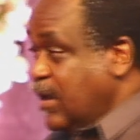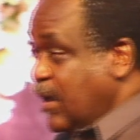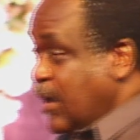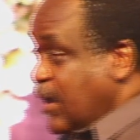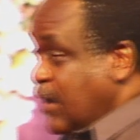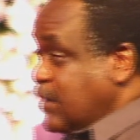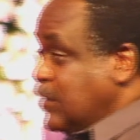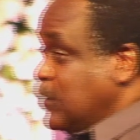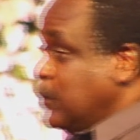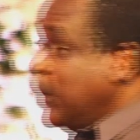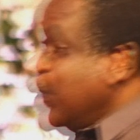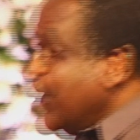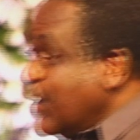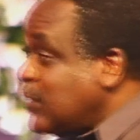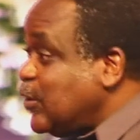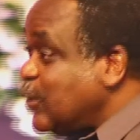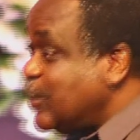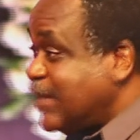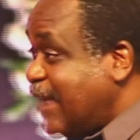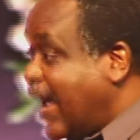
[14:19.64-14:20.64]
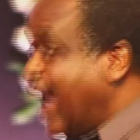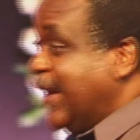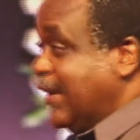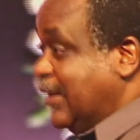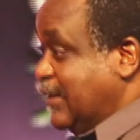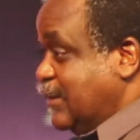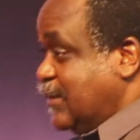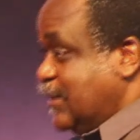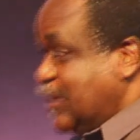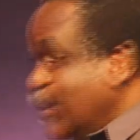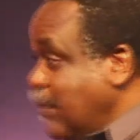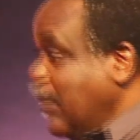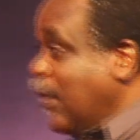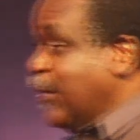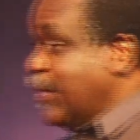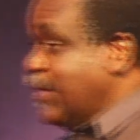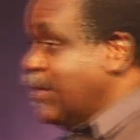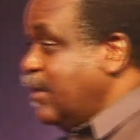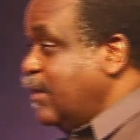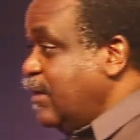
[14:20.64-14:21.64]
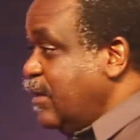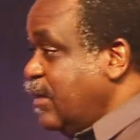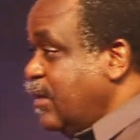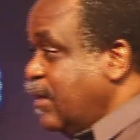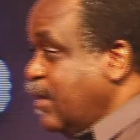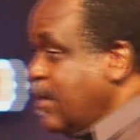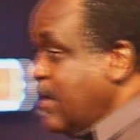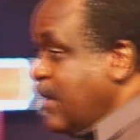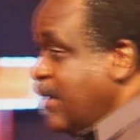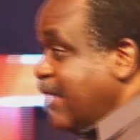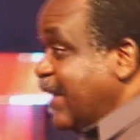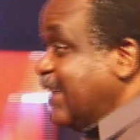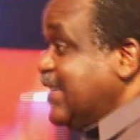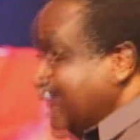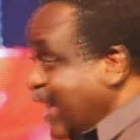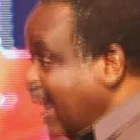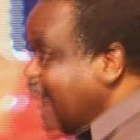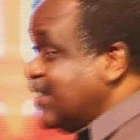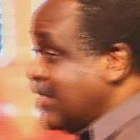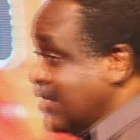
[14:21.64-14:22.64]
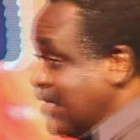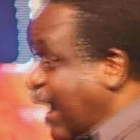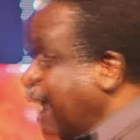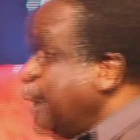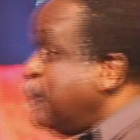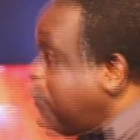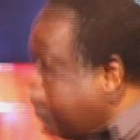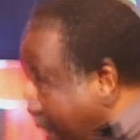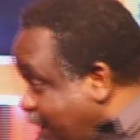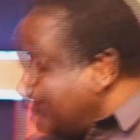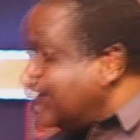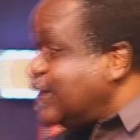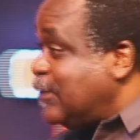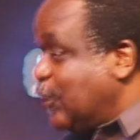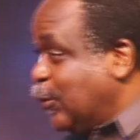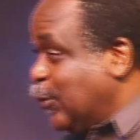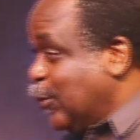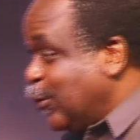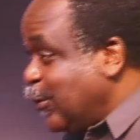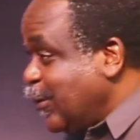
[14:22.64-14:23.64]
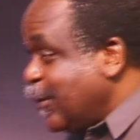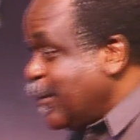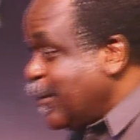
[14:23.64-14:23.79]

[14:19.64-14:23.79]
his spiritual son, Timothy, that yes, I preach to you.